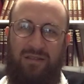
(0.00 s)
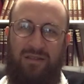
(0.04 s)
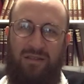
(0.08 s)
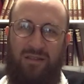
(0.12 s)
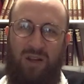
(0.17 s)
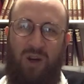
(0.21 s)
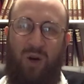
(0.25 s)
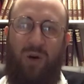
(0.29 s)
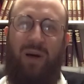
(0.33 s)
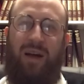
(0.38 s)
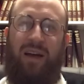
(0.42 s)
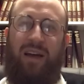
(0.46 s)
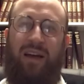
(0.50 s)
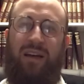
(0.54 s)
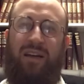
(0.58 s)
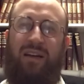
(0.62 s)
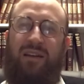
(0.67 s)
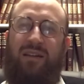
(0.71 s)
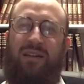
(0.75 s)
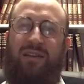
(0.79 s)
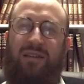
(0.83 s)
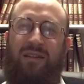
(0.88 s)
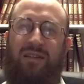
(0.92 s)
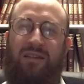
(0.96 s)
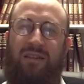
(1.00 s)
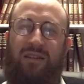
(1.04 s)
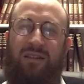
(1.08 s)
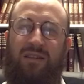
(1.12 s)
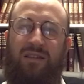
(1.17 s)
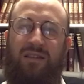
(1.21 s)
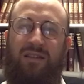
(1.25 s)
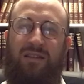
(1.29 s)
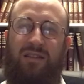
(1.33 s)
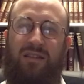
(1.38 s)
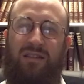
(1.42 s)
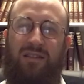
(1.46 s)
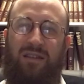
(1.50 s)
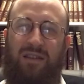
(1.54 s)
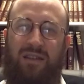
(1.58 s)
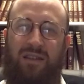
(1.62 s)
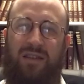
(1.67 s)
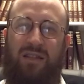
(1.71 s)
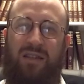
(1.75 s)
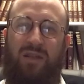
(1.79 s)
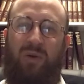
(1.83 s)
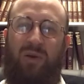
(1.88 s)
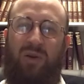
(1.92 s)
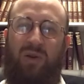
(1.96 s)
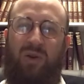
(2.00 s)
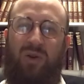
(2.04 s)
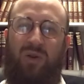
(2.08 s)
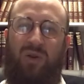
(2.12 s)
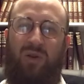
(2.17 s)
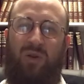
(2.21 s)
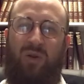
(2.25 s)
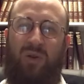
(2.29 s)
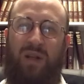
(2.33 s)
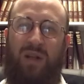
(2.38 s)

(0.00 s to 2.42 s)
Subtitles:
go ahead. Let's see what you can do.